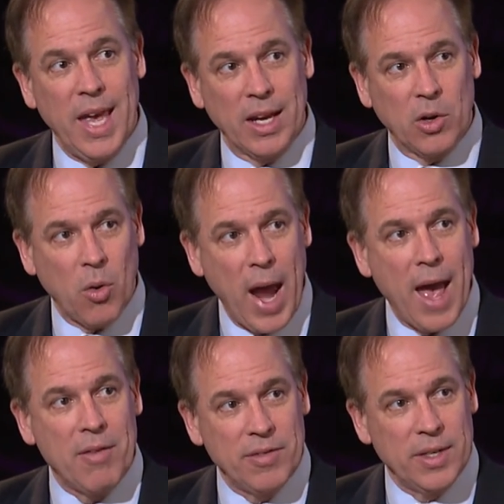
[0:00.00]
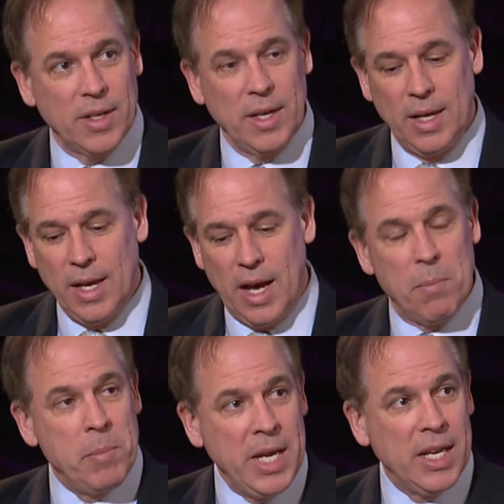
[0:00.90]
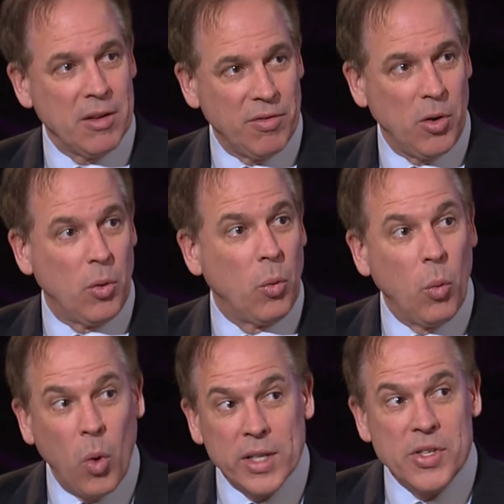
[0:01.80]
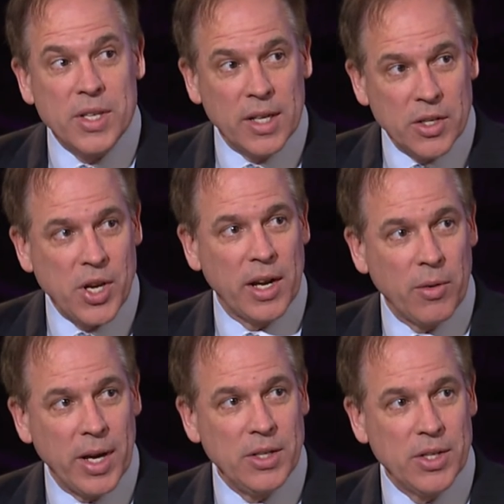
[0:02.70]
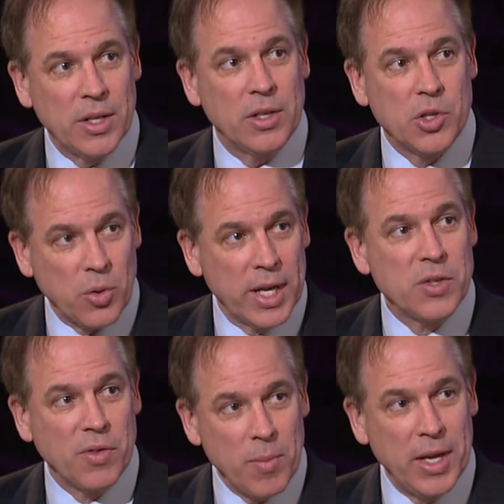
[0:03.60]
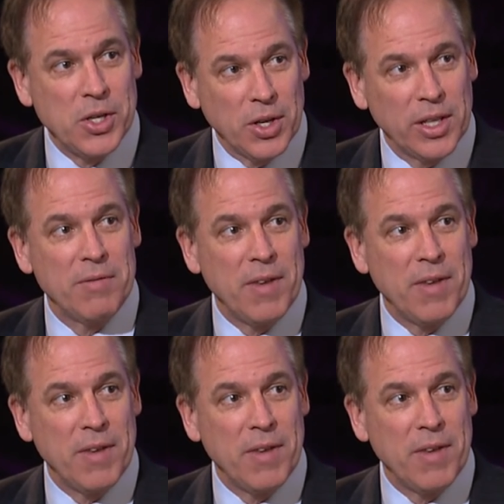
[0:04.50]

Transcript: and craft a meaningful, once in a generation, transformational